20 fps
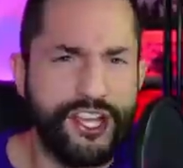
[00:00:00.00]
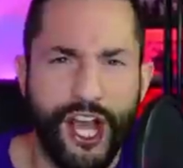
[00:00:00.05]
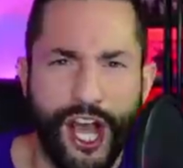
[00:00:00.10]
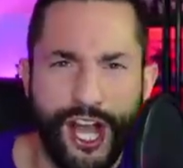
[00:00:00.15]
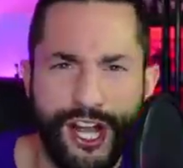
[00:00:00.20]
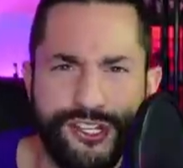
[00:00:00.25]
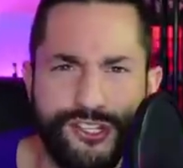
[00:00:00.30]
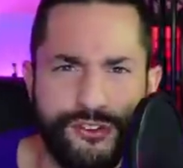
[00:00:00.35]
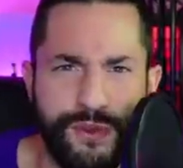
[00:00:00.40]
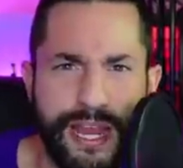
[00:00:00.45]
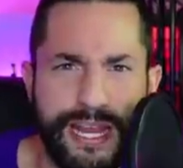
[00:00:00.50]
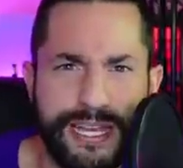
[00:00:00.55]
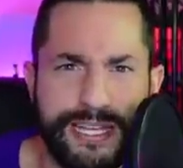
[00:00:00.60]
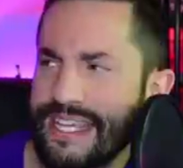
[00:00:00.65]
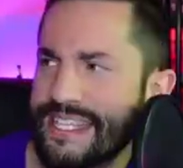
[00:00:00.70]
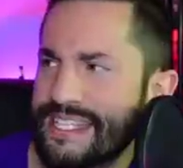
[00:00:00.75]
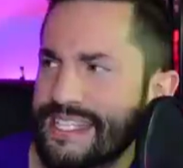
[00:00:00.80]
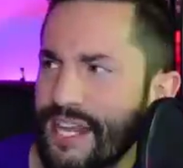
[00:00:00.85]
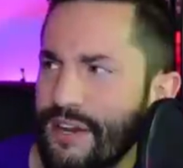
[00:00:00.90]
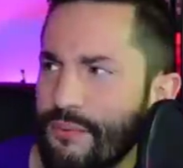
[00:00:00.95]

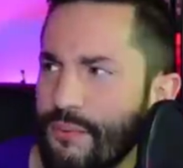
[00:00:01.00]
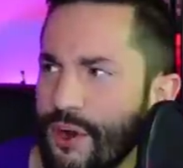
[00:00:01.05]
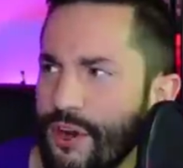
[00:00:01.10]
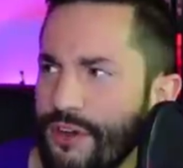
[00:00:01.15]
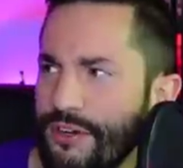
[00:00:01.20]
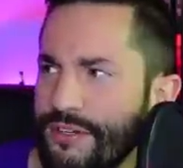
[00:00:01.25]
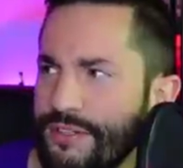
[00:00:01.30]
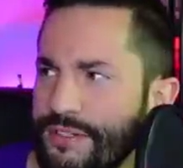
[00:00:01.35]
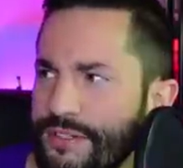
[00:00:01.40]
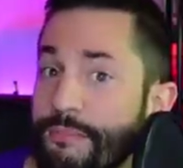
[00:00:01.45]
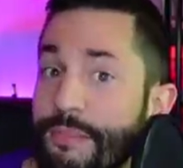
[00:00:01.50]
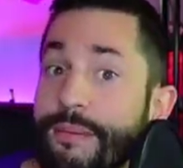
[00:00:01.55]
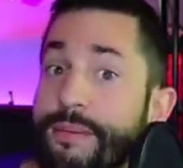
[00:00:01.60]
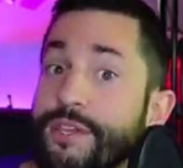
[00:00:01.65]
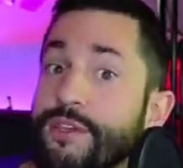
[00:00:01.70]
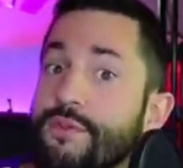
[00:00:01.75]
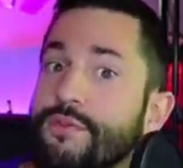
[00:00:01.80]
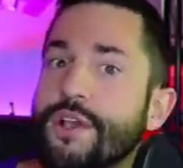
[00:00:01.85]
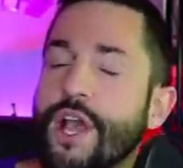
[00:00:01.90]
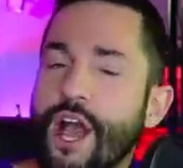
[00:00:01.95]
conjurate? Is that a word?
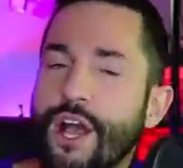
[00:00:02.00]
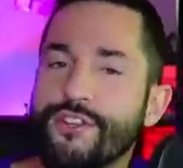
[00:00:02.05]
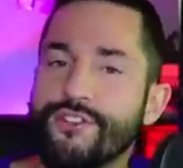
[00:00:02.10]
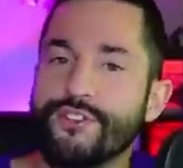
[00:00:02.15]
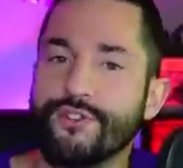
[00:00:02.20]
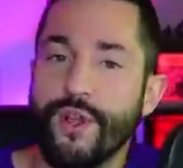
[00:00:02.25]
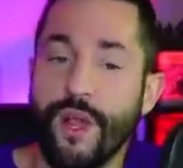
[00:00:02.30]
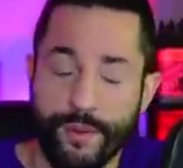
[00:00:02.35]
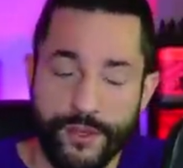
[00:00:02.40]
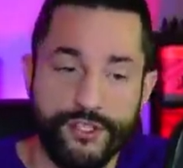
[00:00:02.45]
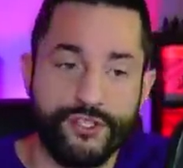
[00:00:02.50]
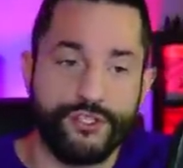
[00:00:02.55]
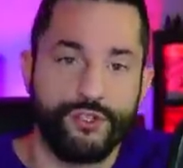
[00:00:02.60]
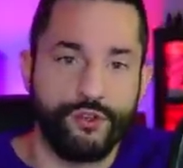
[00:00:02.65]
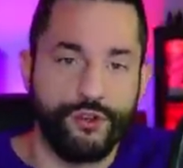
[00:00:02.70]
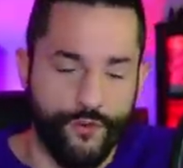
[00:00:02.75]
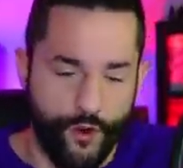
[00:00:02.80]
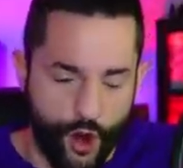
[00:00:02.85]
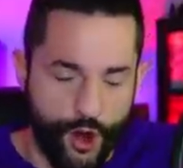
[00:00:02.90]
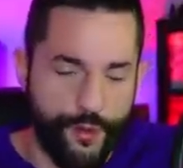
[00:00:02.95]
Maybe you conjure up a
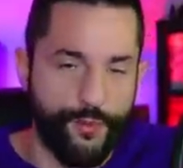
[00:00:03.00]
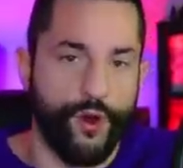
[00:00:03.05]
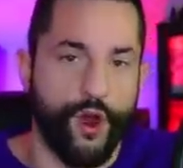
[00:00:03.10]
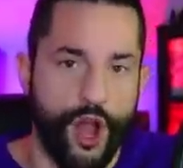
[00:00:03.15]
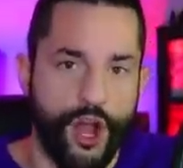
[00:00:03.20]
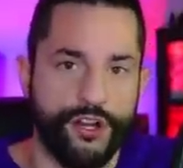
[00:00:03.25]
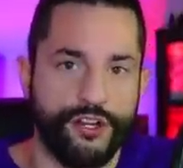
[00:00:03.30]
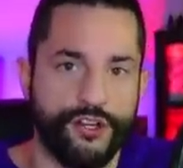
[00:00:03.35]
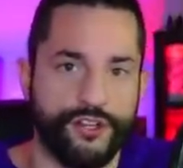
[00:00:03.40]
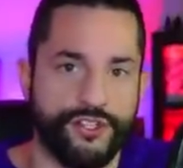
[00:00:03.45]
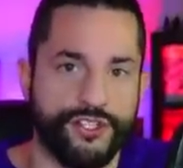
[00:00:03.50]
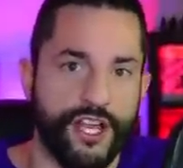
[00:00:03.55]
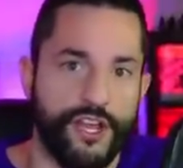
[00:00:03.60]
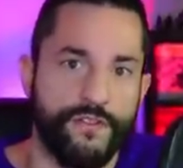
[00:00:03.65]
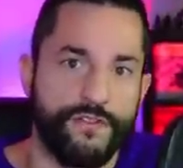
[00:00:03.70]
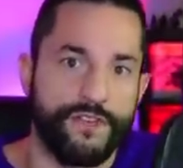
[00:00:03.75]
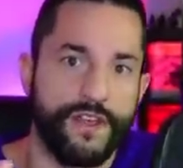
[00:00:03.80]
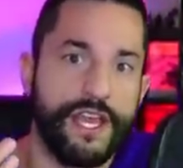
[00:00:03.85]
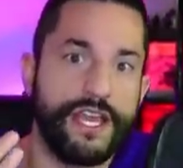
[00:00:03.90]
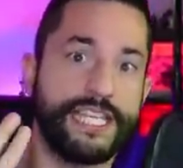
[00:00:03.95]
suit of armor on
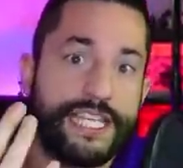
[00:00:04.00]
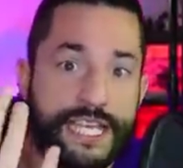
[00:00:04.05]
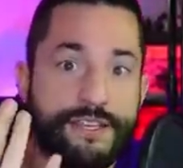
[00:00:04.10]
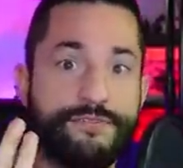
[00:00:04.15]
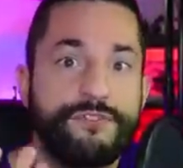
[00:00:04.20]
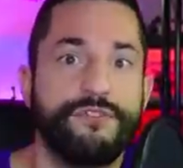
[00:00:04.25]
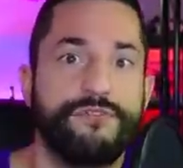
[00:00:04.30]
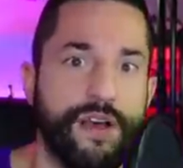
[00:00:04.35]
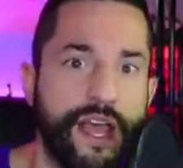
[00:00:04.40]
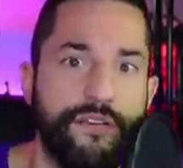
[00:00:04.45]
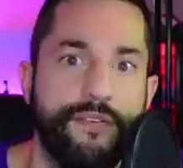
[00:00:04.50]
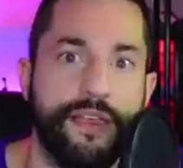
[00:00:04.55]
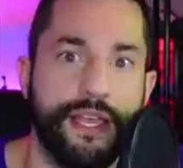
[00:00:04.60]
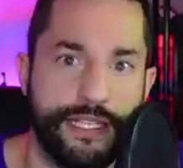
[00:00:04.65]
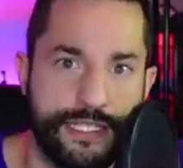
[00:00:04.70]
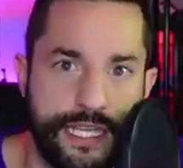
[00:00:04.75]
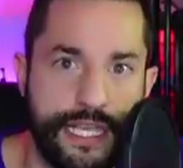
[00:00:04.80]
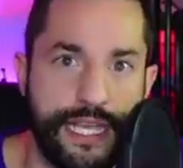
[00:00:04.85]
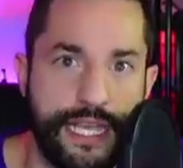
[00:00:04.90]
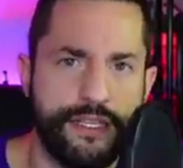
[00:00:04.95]
yourself that gives you 5
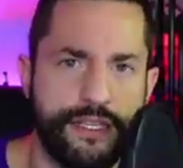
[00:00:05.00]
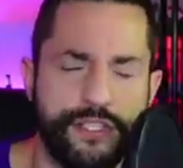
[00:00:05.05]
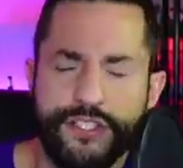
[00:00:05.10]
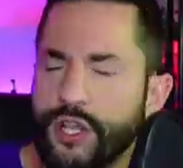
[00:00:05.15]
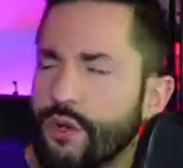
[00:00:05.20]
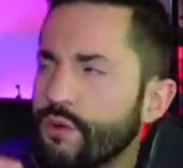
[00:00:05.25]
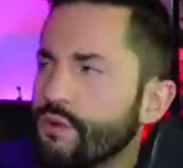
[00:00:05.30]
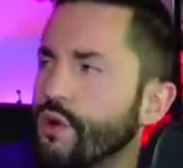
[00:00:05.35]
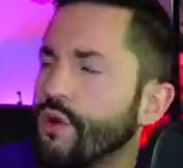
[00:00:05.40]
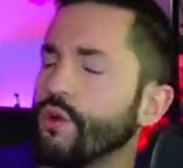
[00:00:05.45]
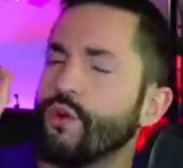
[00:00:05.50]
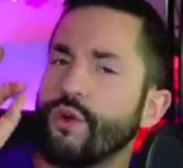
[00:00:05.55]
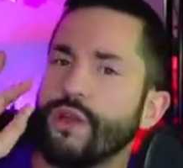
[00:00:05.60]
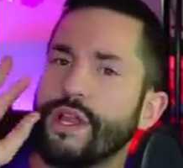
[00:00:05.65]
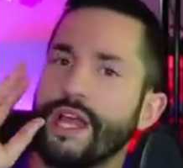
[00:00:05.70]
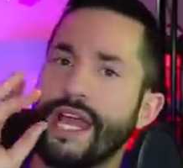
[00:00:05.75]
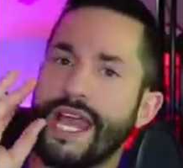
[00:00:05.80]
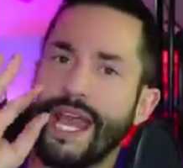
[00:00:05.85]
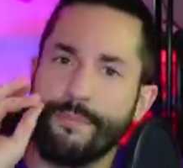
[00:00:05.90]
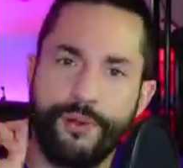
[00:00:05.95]
AC so
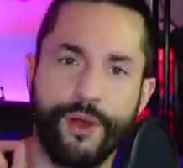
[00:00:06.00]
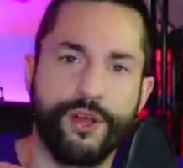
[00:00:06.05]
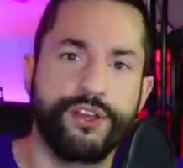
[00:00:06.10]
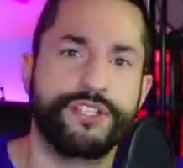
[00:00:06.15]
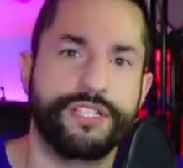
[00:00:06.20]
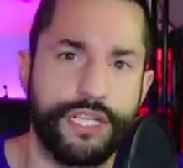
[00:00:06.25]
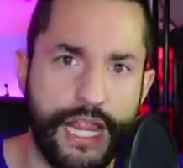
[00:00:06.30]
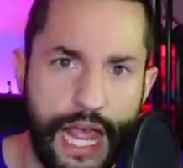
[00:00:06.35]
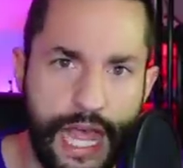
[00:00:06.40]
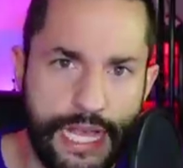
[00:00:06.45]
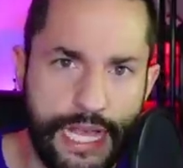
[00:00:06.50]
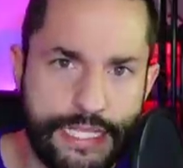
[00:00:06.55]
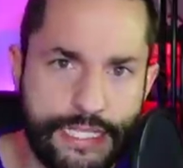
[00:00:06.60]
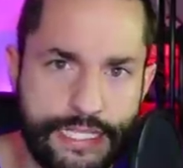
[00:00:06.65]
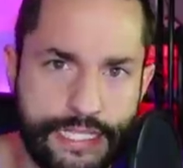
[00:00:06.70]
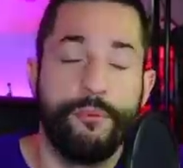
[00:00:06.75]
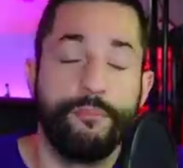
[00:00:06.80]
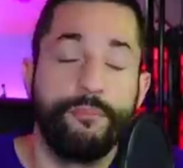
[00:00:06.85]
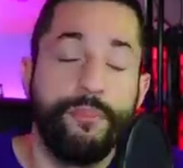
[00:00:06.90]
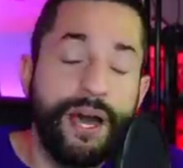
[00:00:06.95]
cool and
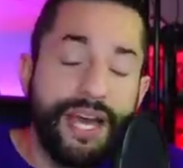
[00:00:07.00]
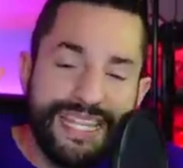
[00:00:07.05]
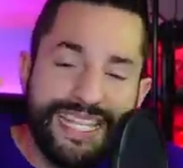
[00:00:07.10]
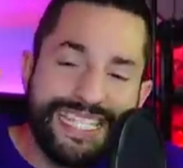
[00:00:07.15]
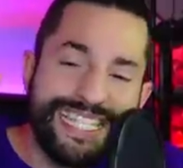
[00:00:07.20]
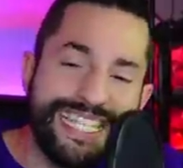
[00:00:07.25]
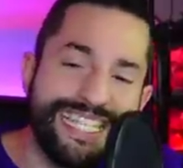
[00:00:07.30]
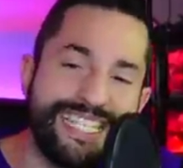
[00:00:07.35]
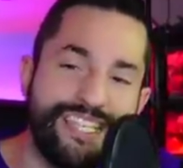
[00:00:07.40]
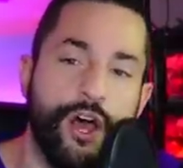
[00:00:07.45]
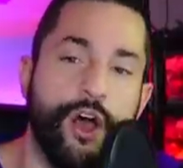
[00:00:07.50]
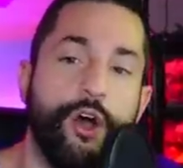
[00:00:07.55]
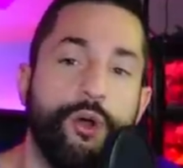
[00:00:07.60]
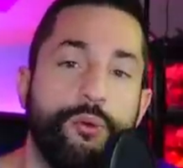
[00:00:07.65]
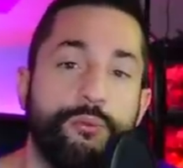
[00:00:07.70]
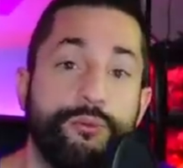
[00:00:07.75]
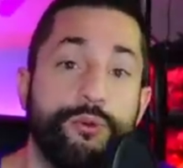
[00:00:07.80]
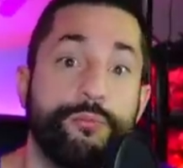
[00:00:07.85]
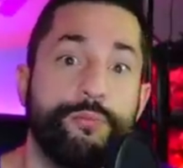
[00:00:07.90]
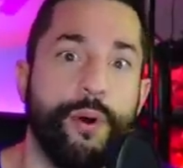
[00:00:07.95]
personalized. But this is the
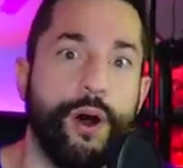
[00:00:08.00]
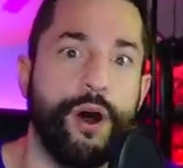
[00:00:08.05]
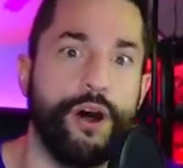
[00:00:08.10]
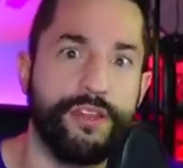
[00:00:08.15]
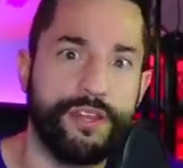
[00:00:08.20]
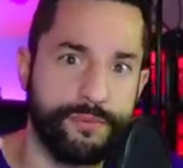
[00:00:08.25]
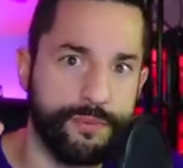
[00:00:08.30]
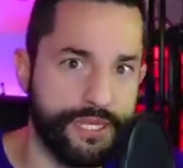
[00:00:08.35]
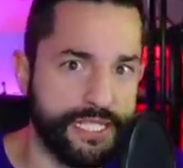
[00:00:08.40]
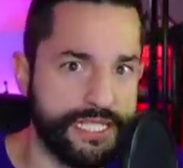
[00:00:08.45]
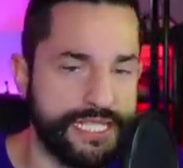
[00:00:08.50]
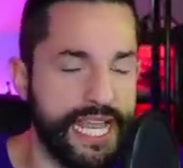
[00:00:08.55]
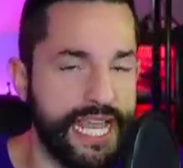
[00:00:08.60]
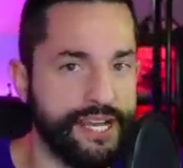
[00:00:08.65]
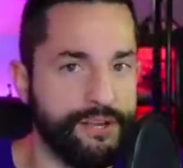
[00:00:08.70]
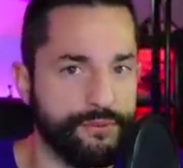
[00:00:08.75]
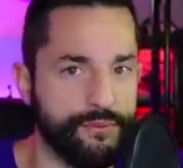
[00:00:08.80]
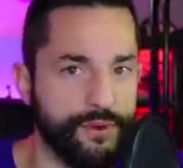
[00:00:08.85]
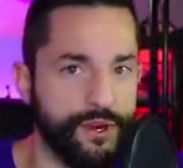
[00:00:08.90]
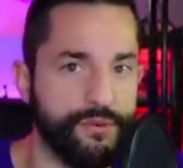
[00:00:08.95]
homebrew ball that I'm gonna
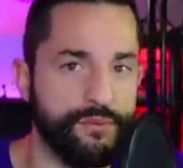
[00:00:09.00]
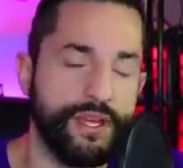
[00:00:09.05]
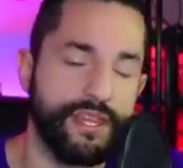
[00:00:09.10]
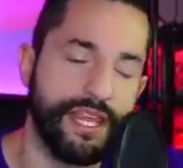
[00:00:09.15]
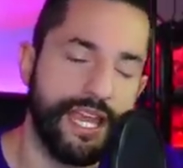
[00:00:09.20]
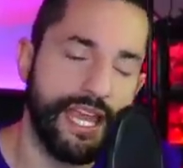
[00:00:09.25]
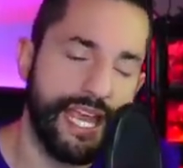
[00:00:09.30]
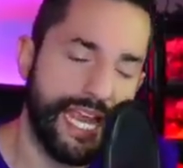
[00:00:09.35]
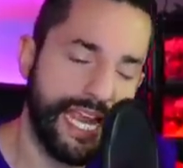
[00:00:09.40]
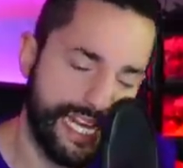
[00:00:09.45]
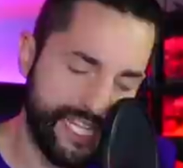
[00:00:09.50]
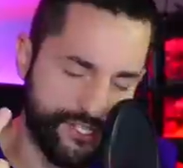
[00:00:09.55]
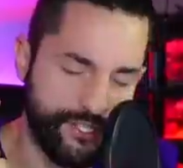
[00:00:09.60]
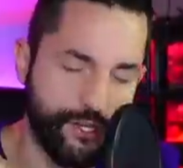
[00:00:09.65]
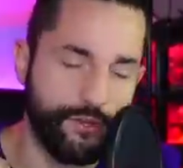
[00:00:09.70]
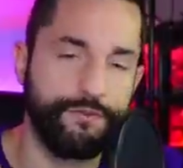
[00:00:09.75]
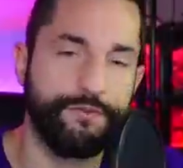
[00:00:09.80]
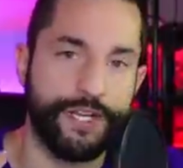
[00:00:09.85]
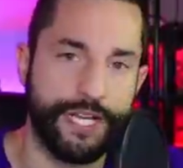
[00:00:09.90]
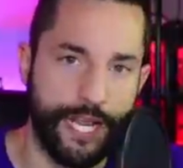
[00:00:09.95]
take and run with in
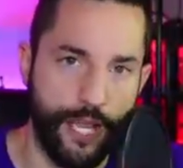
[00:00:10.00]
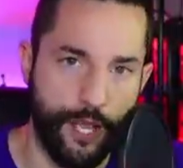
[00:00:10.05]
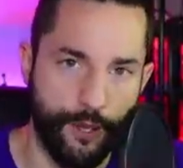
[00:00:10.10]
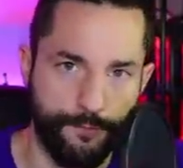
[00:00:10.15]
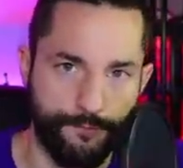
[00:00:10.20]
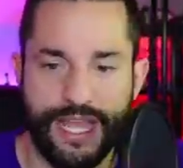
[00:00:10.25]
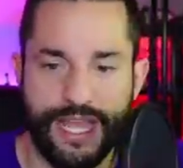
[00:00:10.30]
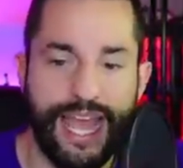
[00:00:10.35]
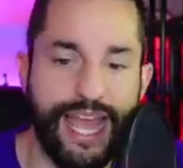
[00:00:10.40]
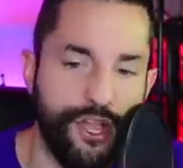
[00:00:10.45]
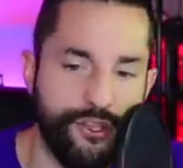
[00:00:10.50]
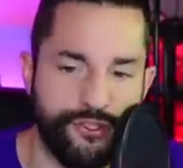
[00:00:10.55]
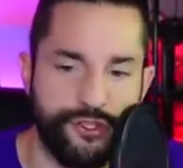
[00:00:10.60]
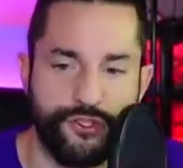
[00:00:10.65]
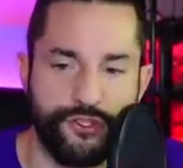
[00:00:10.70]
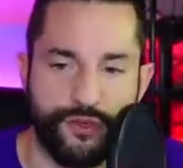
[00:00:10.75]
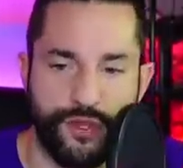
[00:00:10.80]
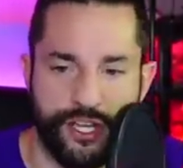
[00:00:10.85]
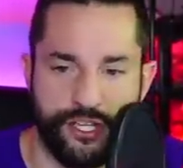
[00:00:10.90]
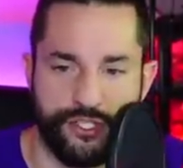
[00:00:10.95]
its own video. I
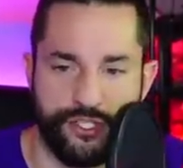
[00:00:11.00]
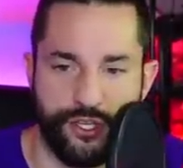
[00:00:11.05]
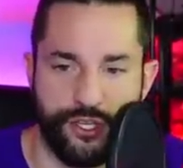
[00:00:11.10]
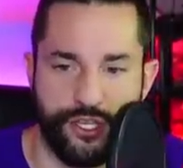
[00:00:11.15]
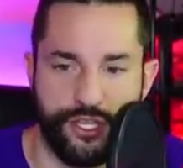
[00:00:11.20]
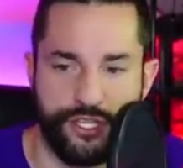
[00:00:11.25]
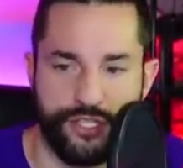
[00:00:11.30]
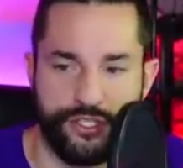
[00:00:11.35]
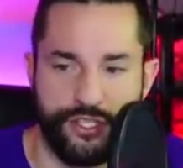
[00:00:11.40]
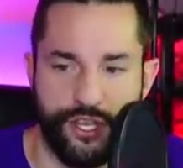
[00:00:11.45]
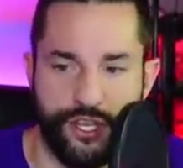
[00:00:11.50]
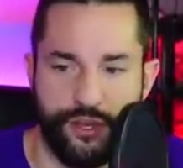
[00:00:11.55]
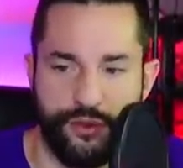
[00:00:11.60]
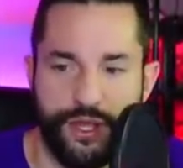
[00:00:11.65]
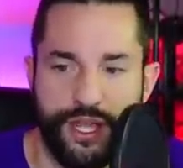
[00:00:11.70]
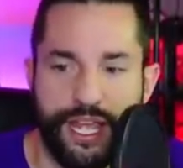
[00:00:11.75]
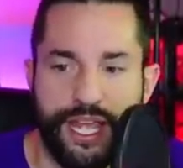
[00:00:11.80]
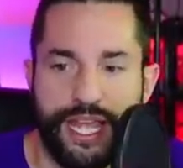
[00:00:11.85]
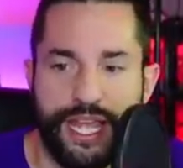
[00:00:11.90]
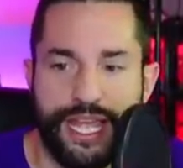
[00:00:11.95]
also do gotta show you this
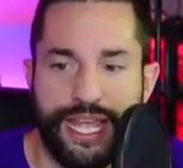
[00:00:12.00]
though.